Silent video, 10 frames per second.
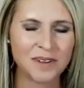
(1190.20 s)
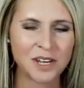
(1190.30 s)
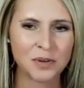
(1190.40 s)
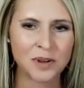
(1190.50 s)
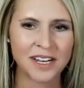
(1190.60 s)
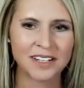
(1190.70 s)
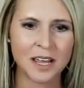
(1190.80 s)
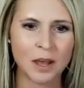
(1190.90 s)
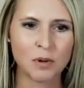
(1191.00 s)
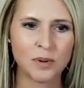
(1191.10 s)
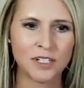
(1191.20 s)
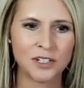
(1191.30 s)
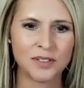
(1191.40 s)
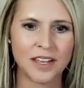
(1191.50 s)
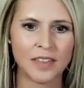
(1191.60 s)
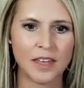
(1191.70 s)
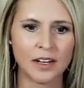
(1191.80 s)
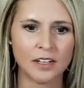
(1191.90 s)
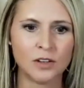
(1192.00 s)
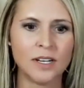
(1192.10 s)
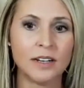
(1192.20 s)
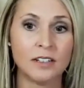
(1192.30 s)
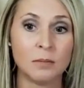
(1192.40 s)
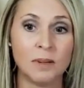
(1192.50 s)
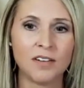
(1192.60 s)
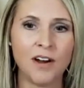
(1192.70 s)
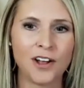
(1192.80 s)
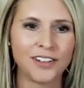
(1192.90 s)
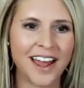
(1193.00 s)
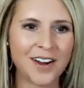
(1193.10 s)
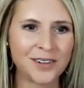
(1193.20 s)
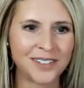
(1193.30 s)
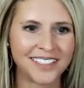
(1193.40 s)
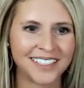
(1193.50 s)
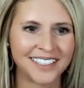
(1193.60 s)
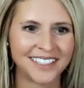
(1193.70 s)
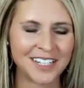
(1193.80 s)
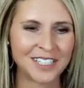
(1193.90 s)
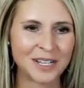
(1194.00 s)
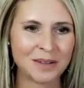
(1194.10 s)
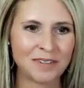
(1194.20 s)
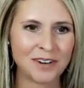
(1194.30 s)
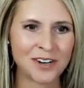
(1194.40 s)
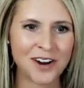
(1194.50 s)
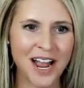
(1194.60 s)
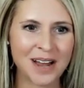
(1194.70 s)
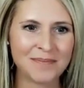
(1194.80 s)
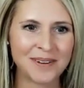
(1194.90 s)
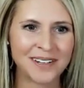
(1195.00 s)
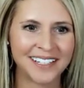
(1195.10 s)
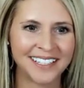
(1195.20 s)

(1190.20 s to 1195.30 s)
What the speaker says: you give me a quick example when you said that you needed to be called out on some of your crap?